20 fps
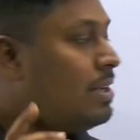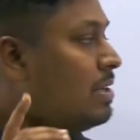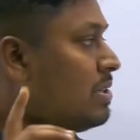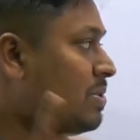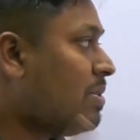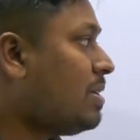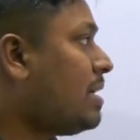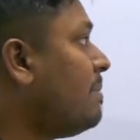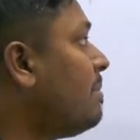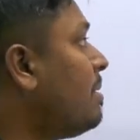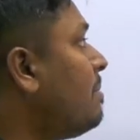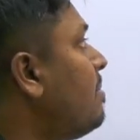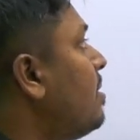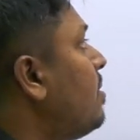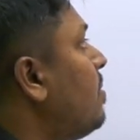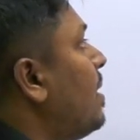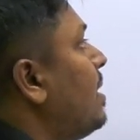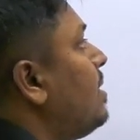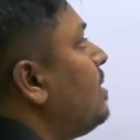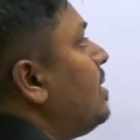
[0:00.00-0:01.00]
So remember
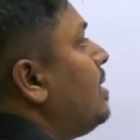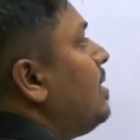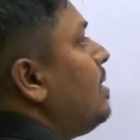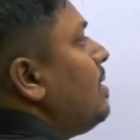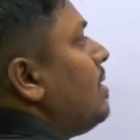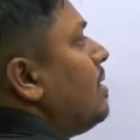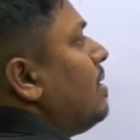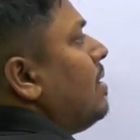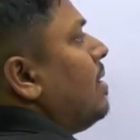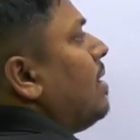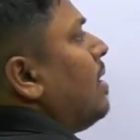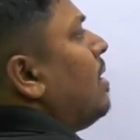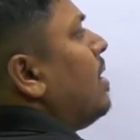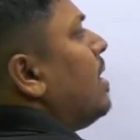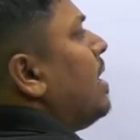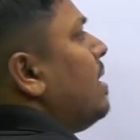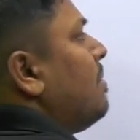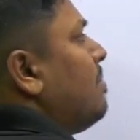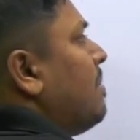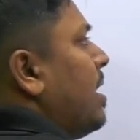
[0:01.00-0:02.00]
one thing,
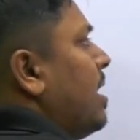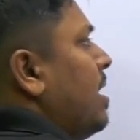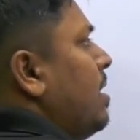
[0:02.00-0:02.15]
in my